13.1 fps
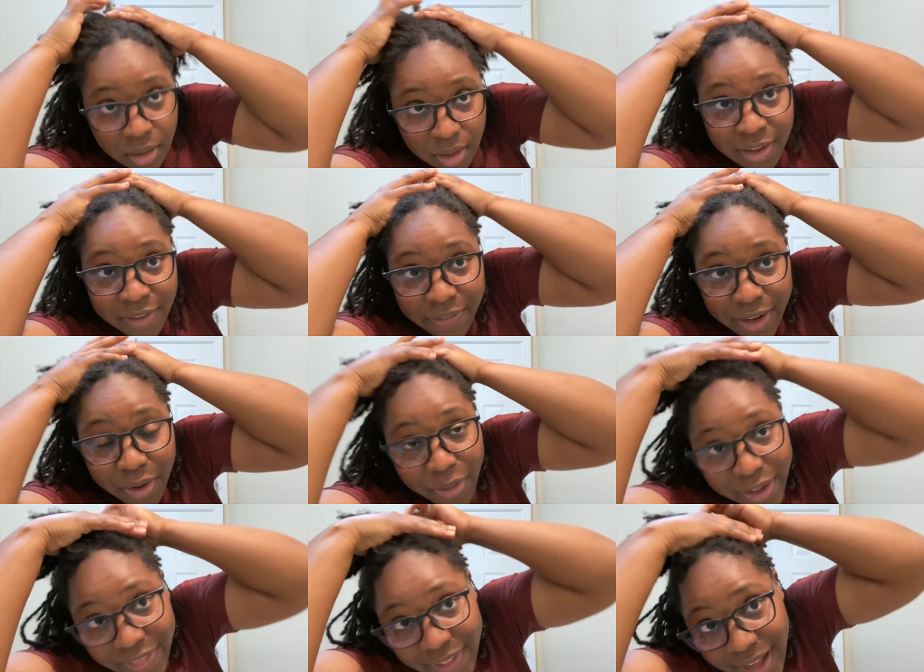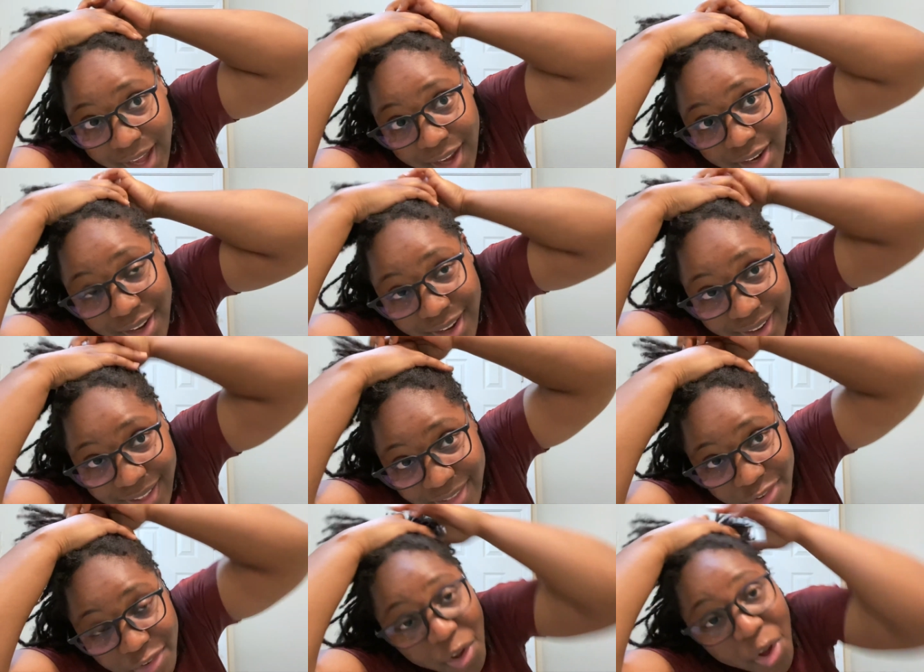if I go like that,
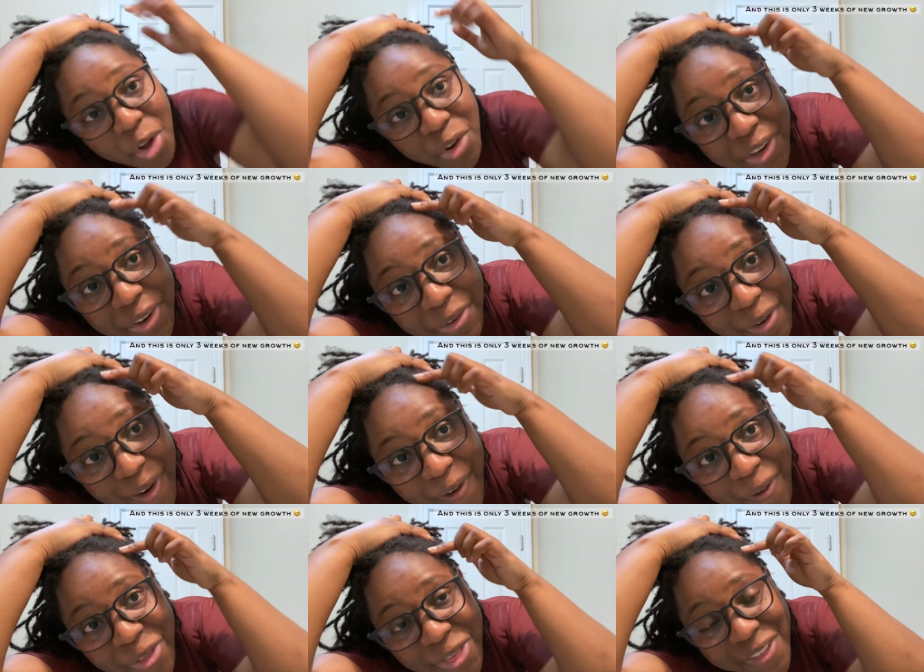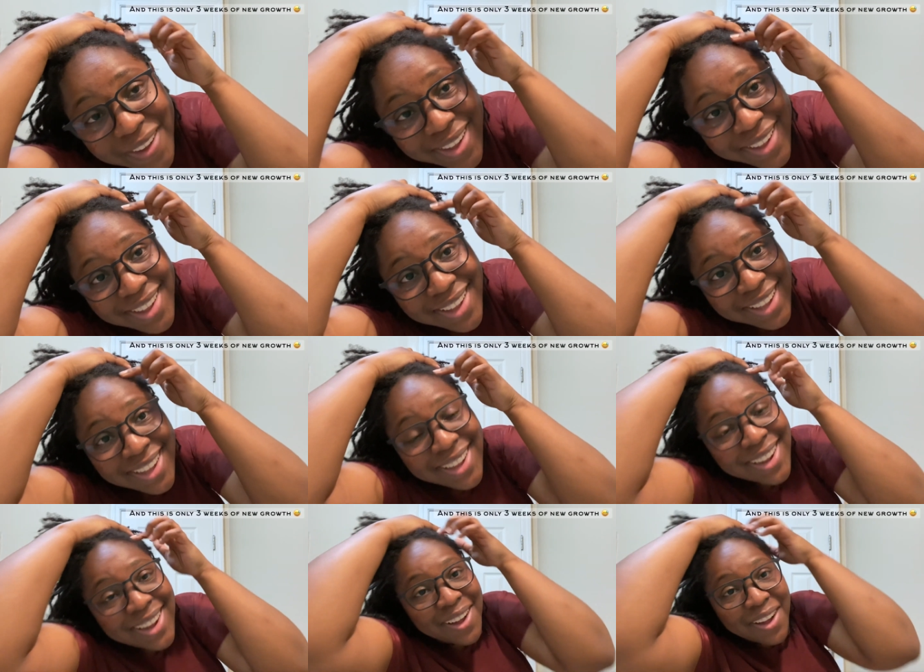it's just all new growth.
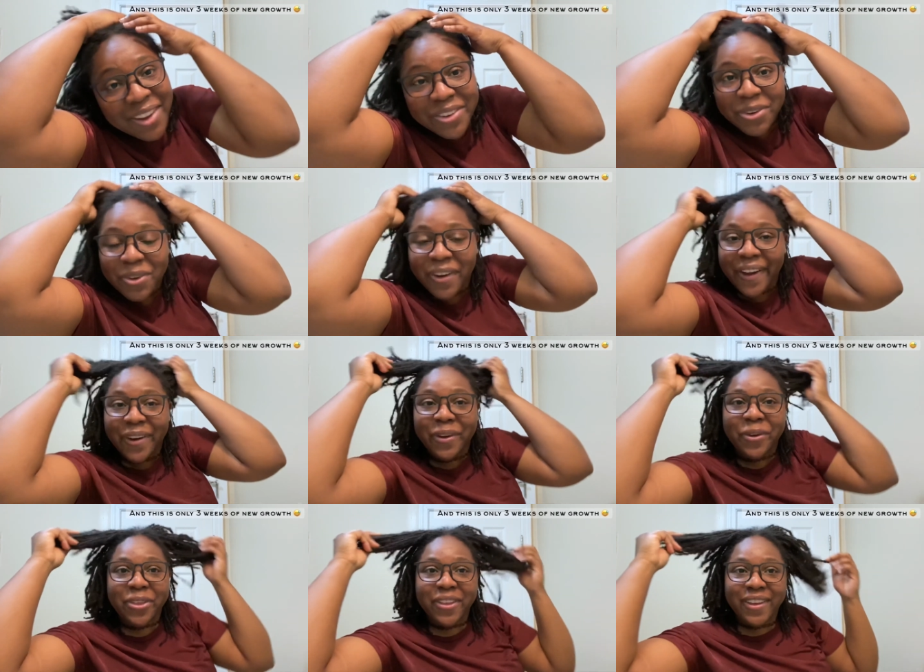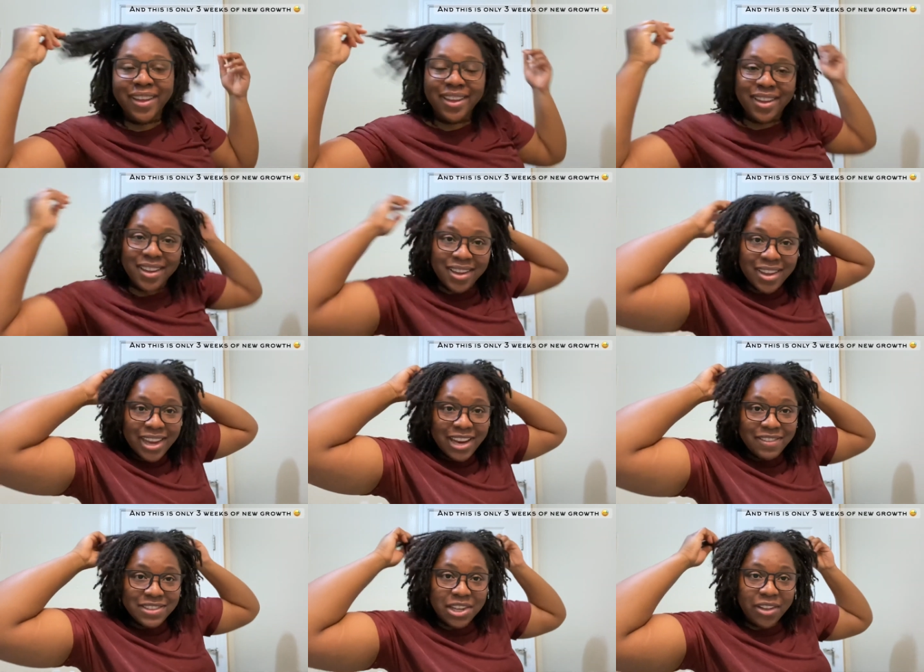All new growth.
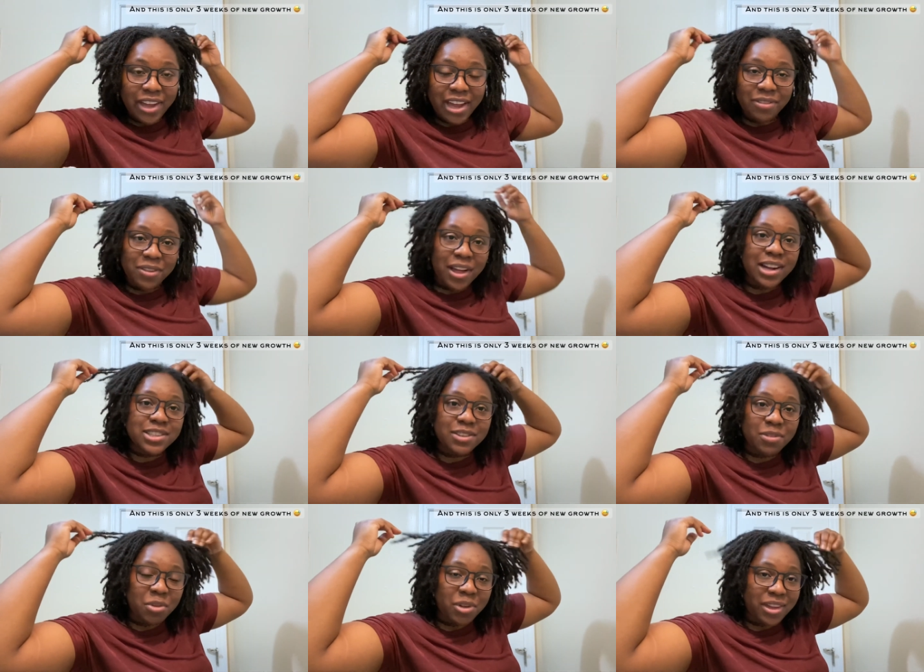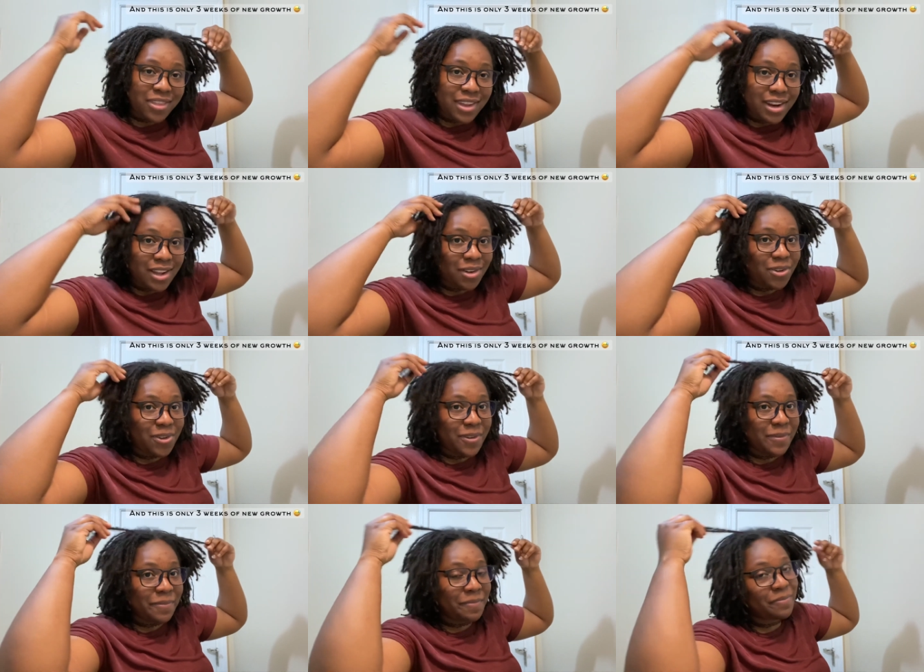Can't even tell I have locks if you look at that
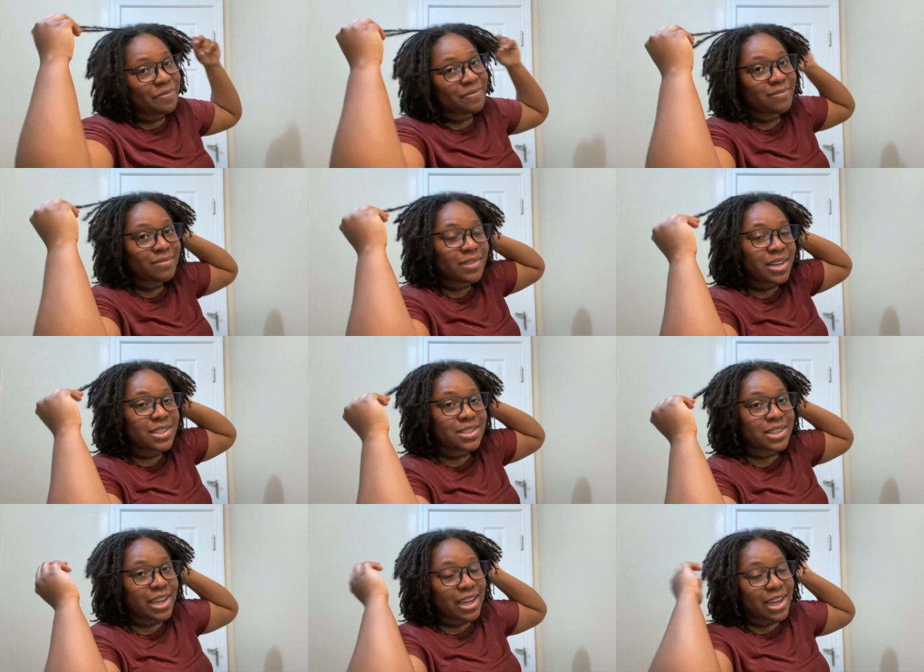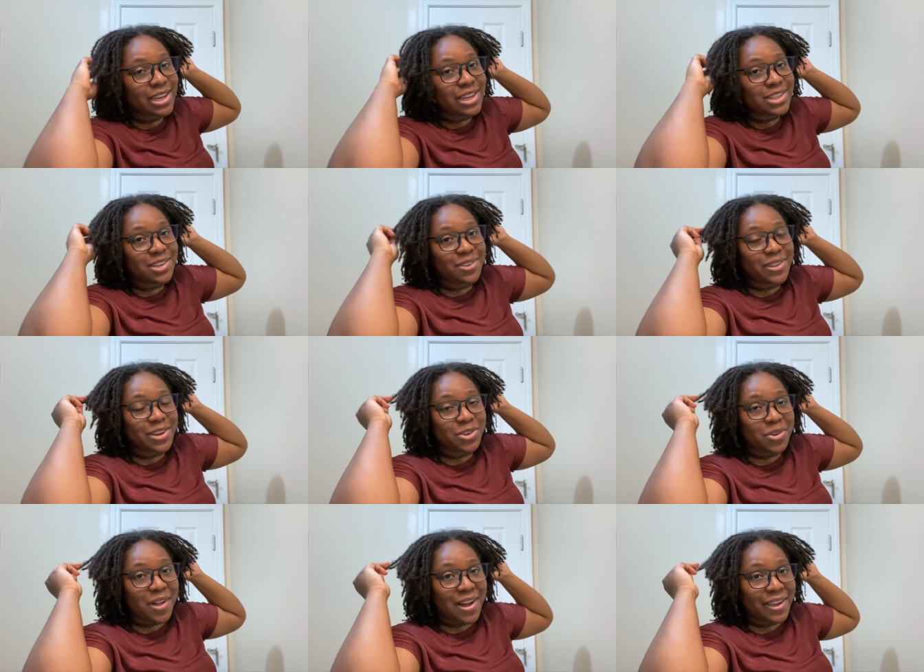angle. I'm just like, I need to do the
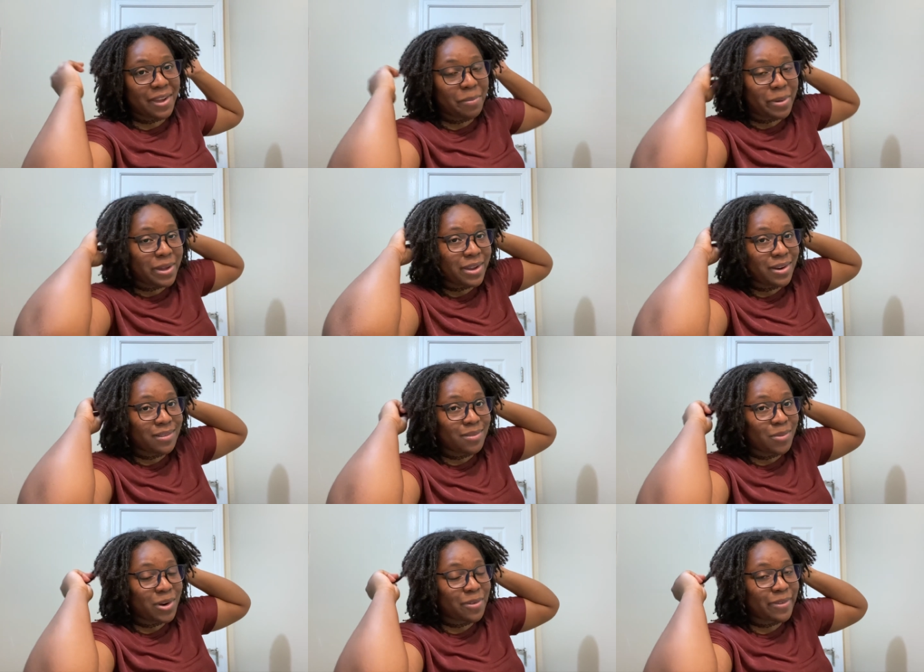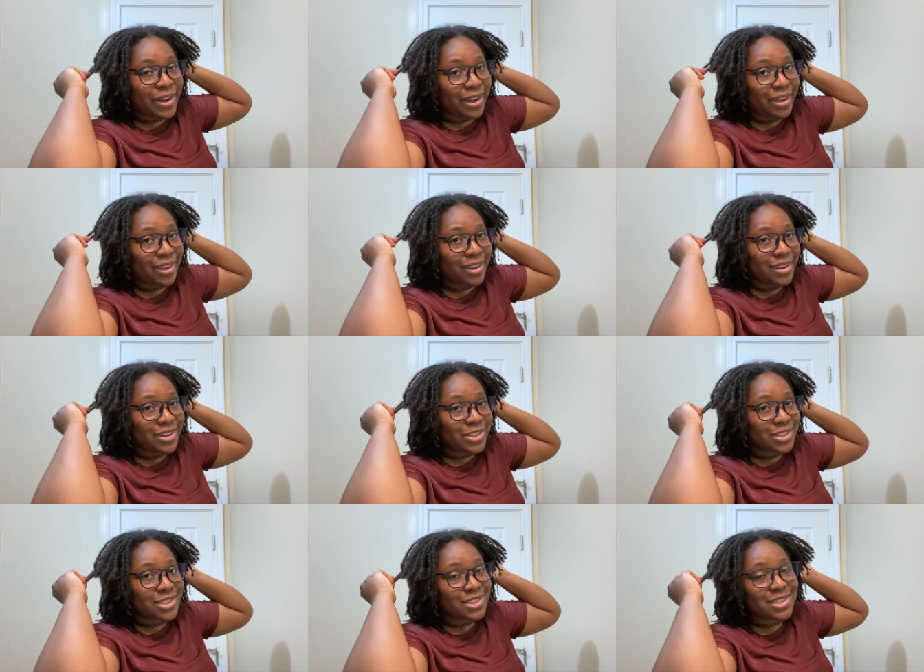interlocking, but what if I
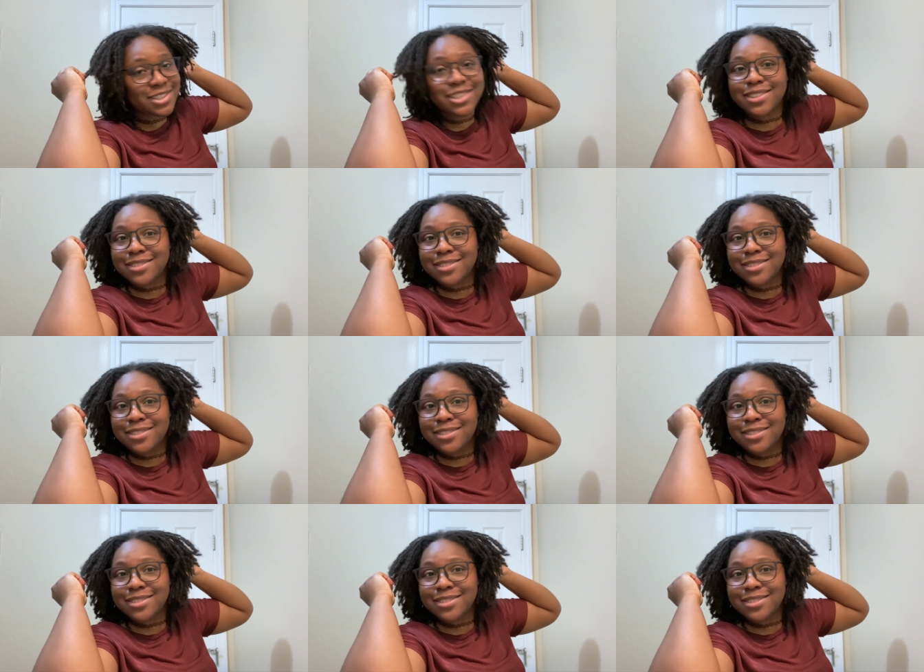just